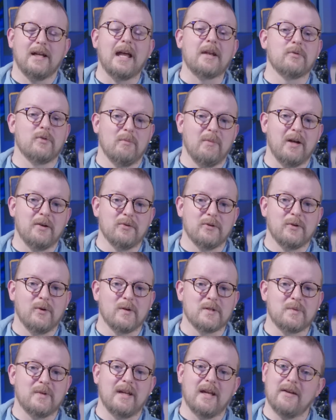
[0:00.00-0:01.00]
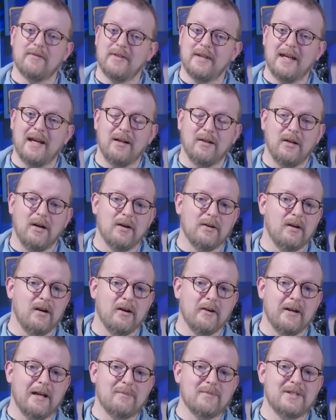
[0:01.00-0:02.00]
And a reminder, of course, we have the
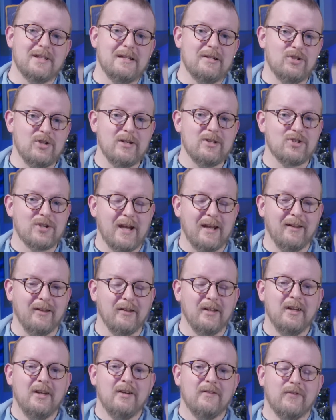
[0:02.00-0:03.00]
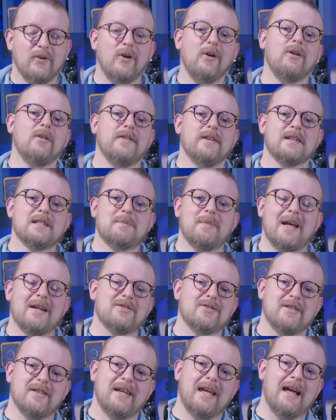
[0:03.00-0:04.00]
LRR MTG channel for all things
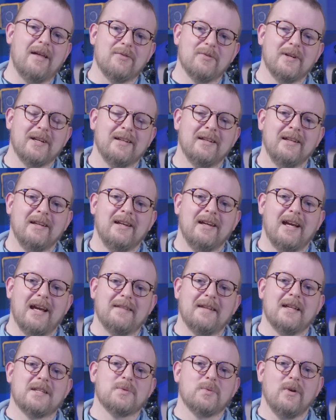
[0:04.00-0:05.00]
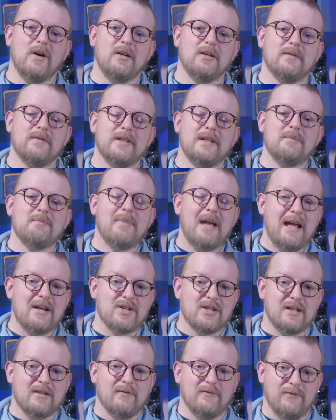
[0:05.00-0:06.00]
Magic the Gathering, and that's where all of the
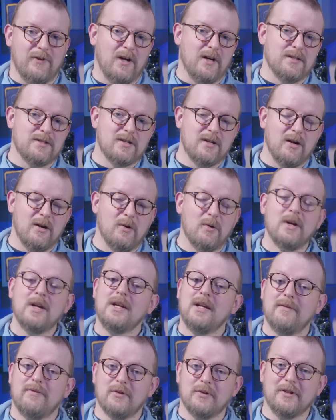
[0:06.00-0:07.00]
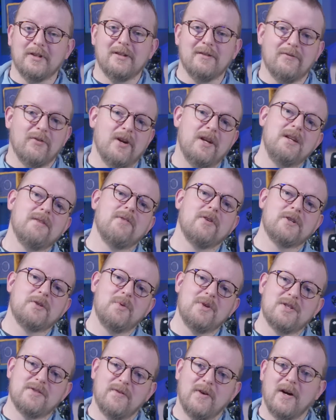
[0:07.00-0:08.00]
Magic VODs go. If you're looking for any of our
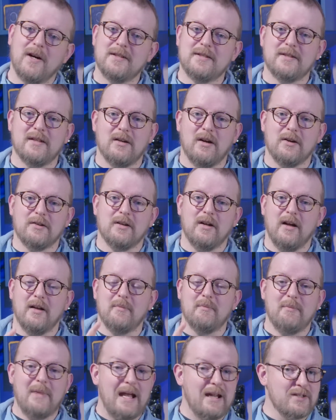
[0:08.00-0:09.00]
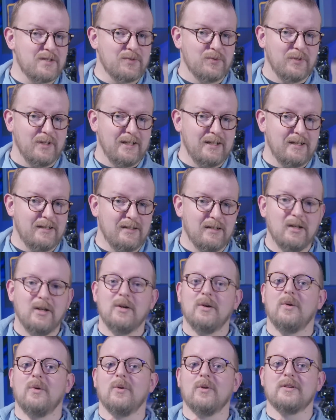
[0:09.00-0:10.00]
Twitch VODs that are not Magic related
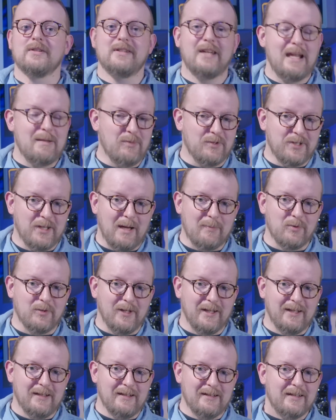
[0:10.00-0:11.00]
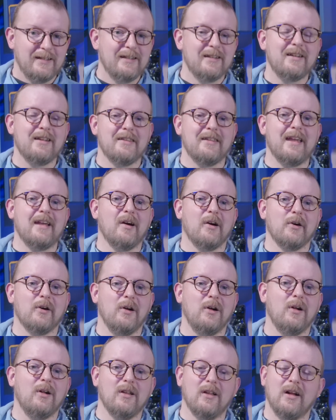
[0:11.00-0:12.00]
or tabletop related, they are
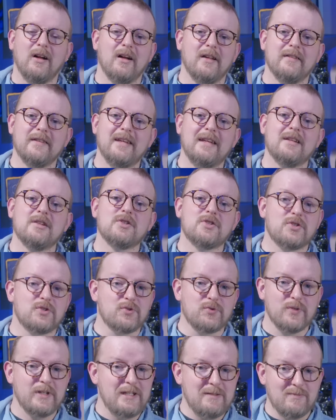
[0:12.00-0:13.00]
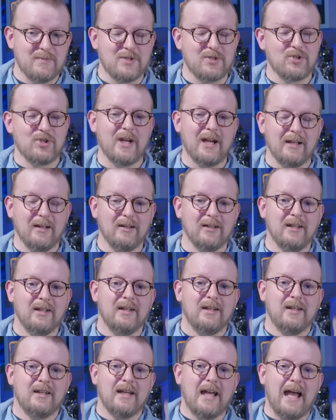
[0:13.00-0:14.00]
all on the Streams channel
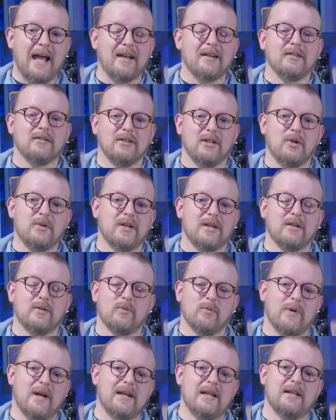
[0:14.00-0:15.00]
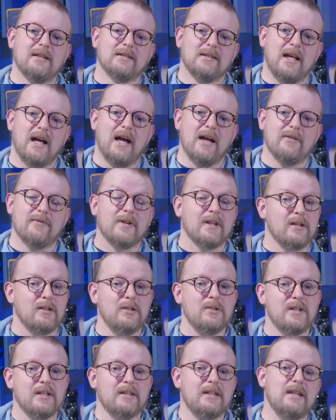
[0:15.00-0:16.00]
at Loading Ready Live,
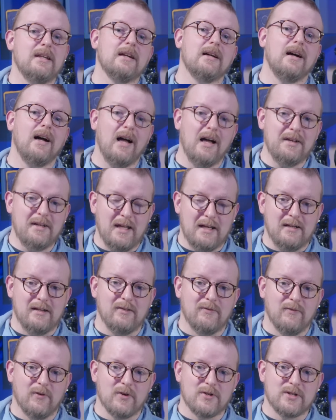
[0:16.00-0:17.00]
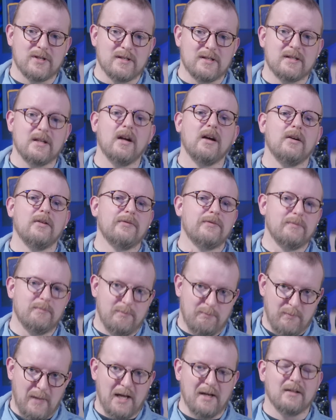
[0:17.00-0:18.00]
including the unedited versions of
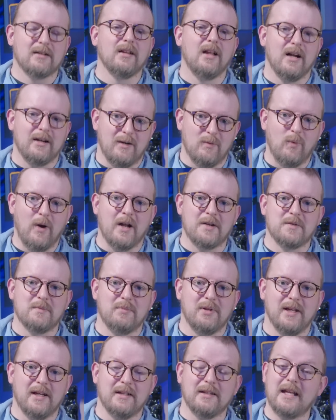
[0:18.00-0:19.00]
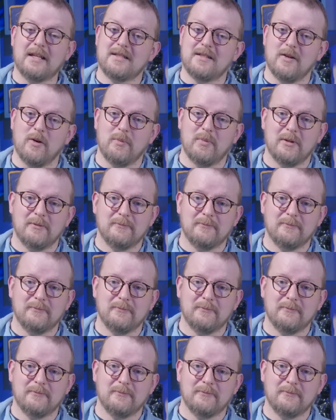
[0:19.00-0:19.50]
9 O'Clock and Watch and Play and Let's Know.